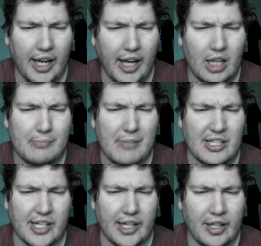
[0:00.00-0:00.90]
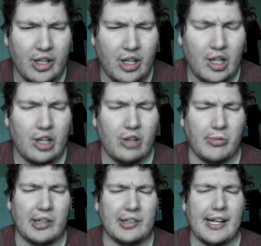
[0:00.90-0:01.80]
Elementa.
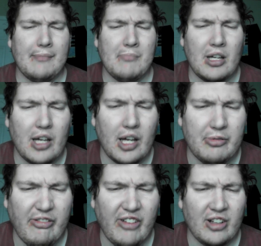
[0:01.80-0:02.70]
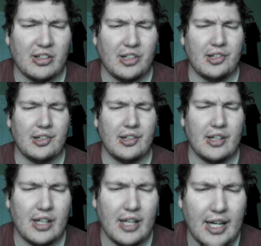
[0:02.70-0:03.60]
Real name, unrevealed.
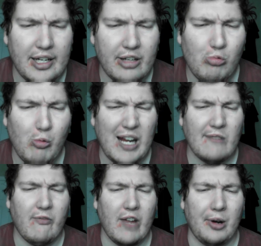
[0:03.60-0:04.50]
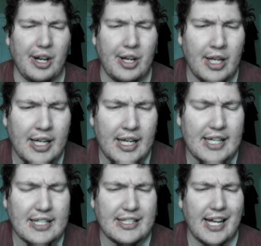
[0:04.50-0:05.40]
Height and weight, buried.
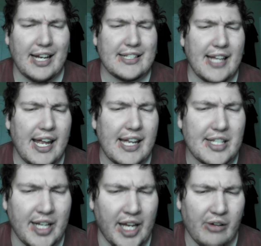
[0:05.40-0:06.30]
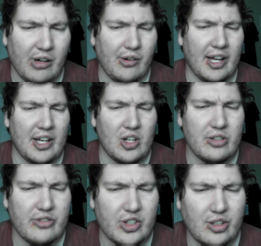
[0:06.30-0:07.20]
Status, anti-hero and
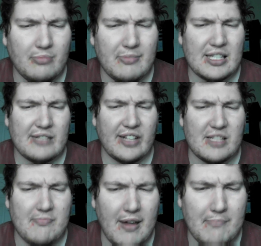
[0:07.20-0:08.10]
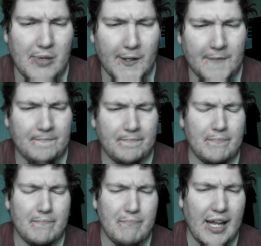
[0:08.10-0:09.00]
Universal Misfits member.
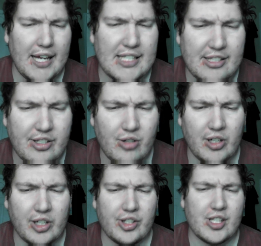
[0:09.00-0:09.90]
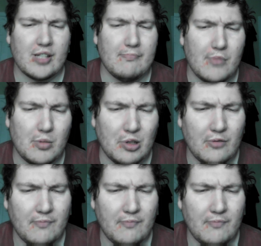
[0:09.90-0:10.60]
Base, 2 Earths, mobile.